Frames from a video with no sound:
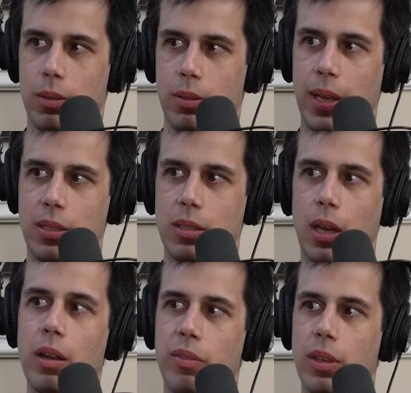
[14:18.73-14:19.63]
Sure. That's the
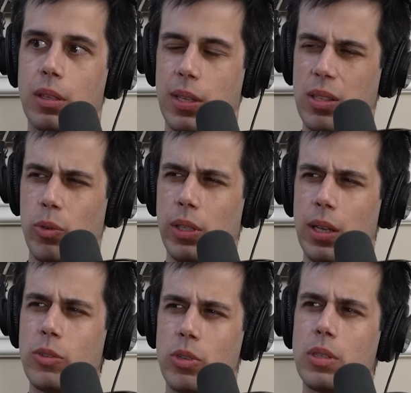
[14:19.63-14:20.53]
side of things. That's really
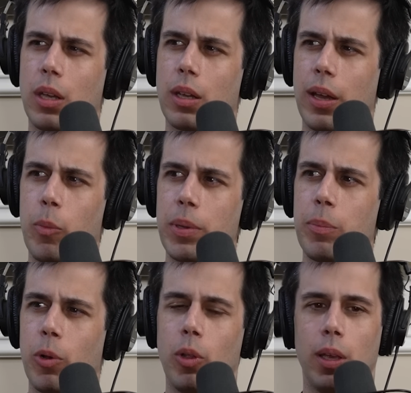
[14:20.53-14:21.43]
interesting how
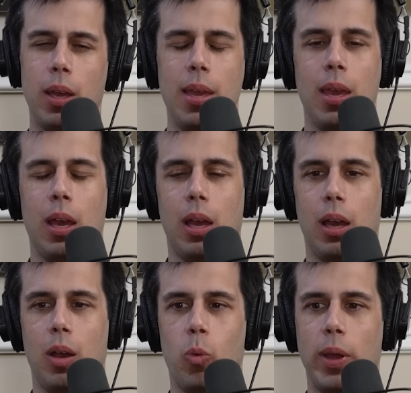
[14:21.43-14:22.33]
people. Uh,
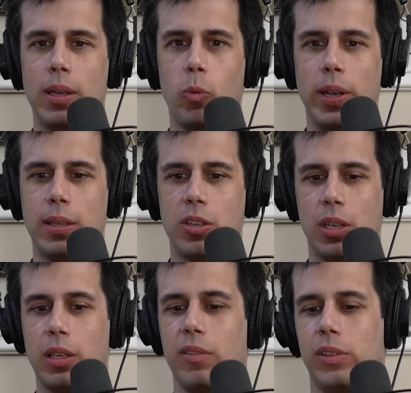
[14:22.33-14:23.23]
uh, when when there's
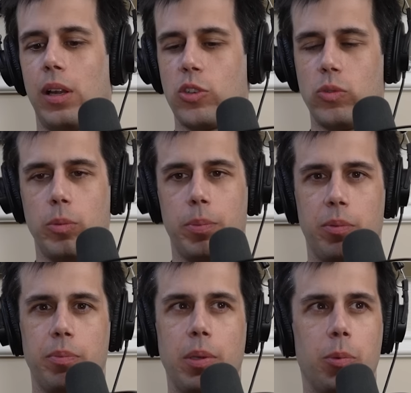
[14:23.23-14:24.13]
a large group
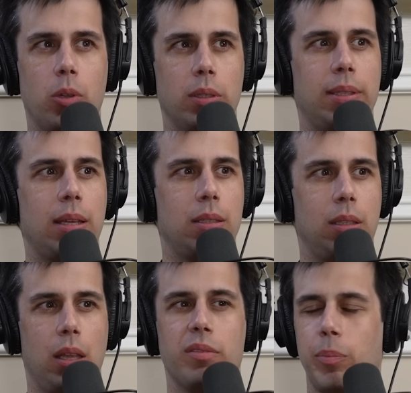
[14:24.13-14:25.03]
of people that
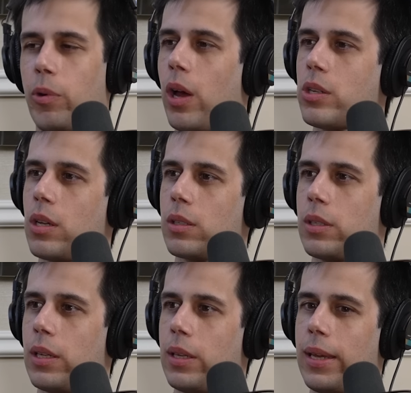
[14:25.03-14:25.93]
love a project,
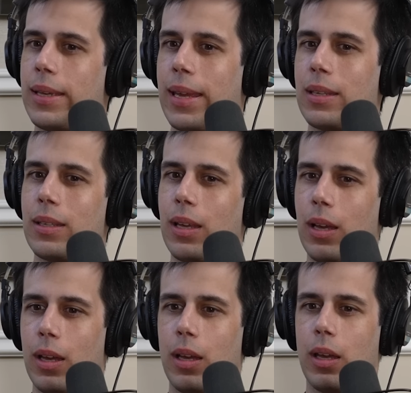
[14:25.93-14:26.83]
they, they can
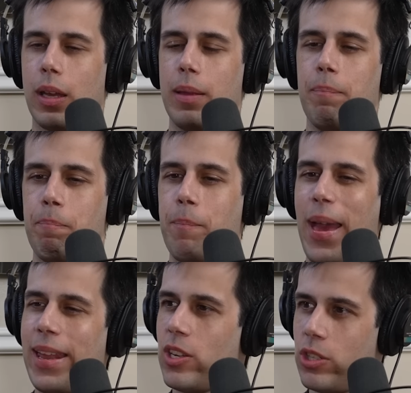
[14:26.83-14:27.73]
uh,
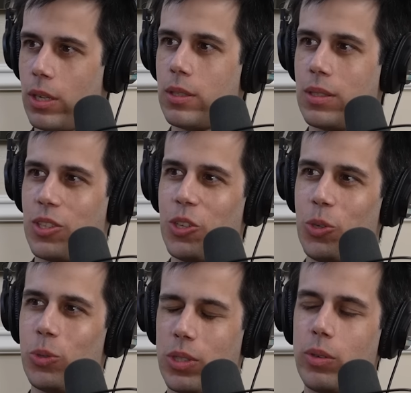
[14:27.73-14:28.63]
manage it
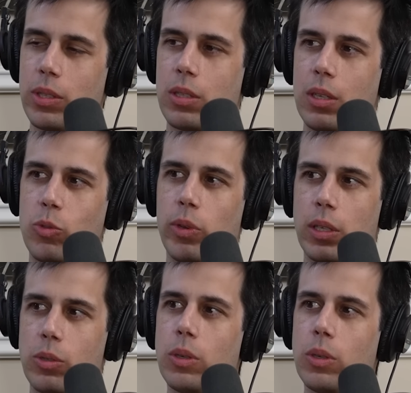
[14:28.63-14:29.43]
too. So it's it's really yeah.